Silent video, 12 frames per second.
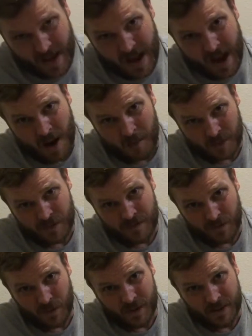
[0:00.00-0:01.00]
how much
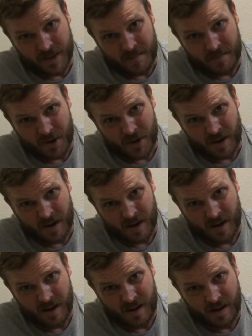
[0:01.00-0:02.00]
fuel he's going to burn
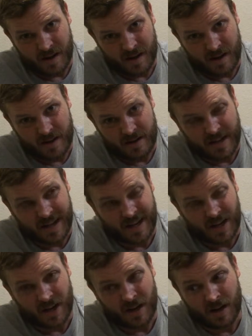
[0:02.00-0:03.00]

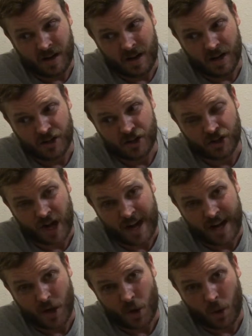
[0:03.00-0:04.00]
digging
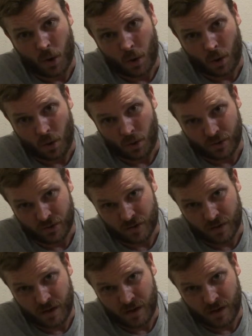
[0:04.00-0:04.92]
giant holes